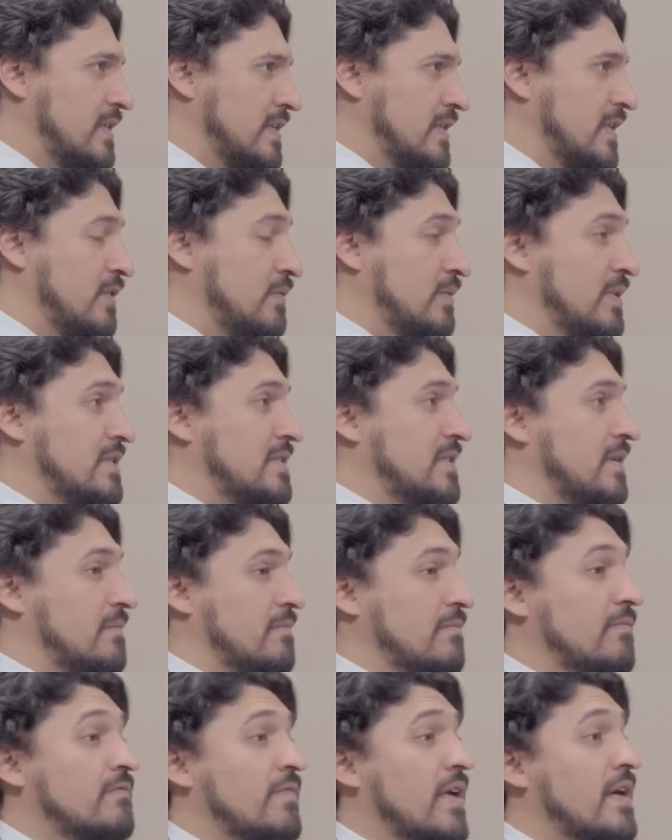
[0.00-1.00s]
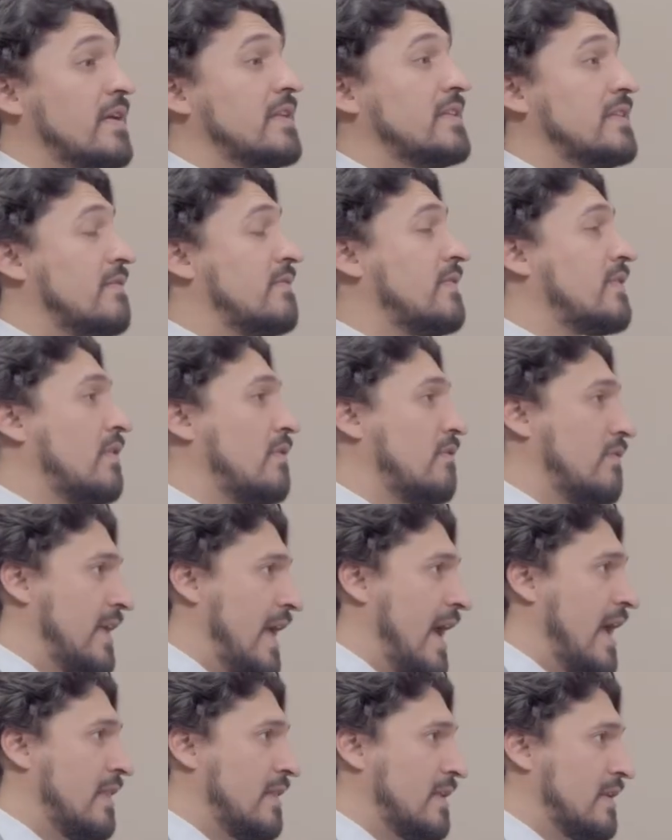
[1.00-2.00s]
to deal with some very difficult
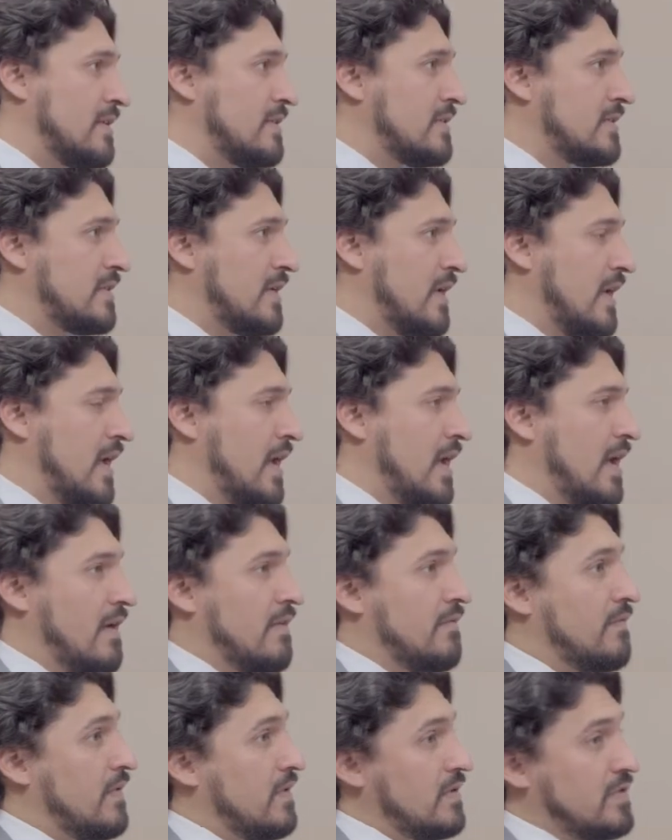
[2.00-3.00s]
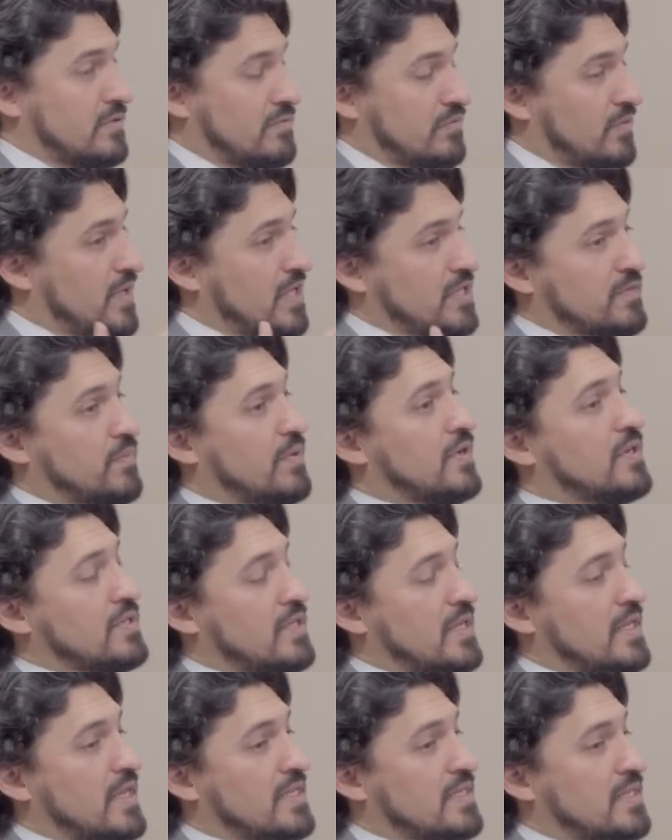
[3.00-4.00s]
realities. First, with us
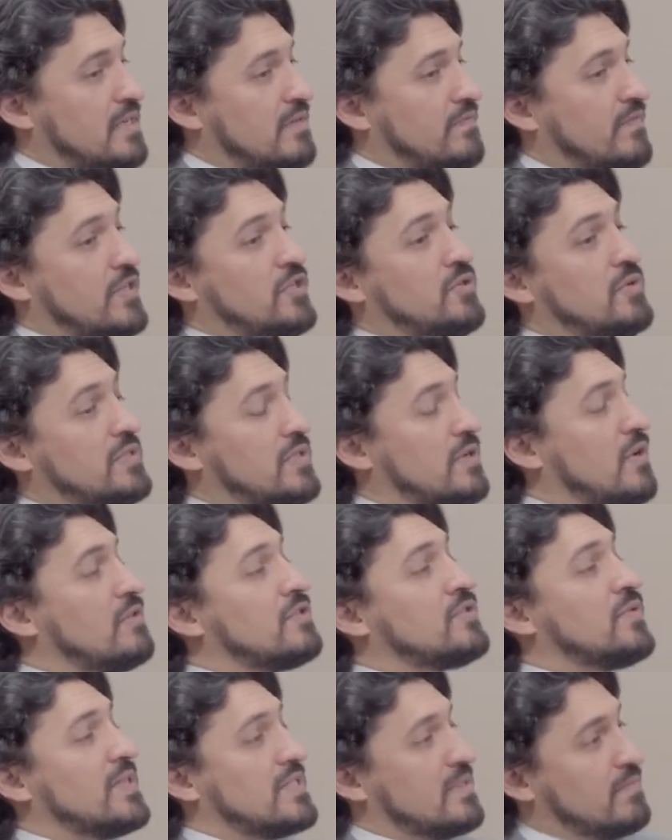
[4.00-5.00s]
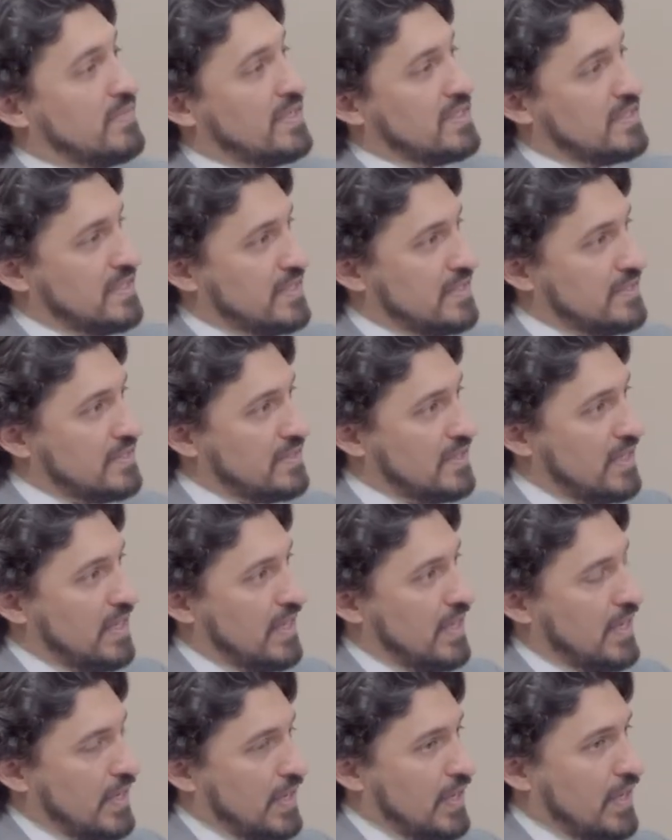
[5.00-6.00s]
personally as individuals and also as a business.
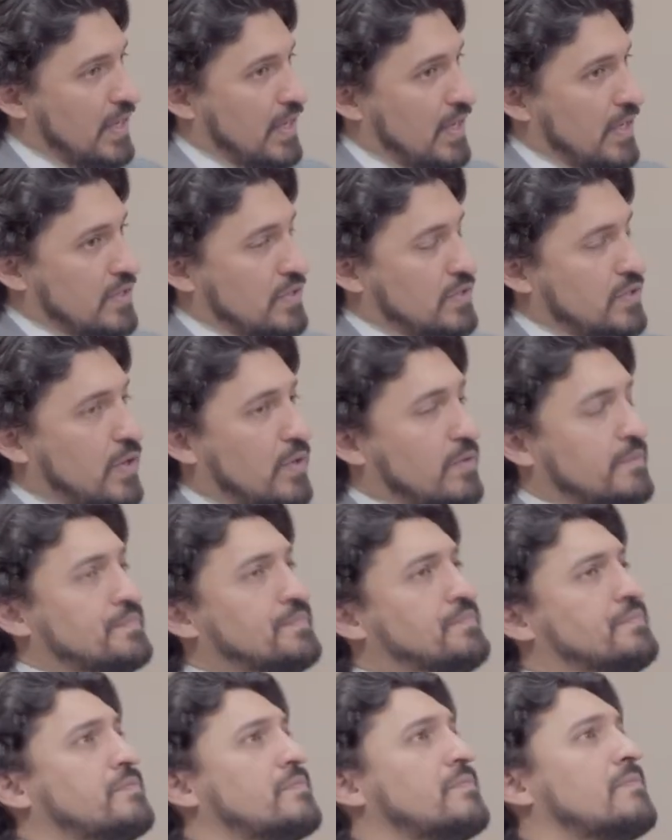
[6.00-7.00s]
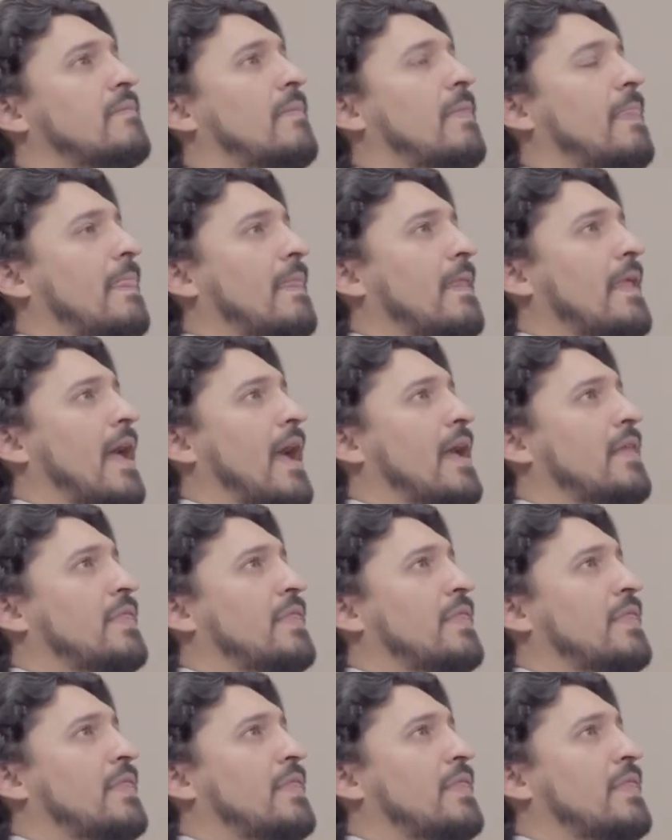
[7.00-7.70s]
So I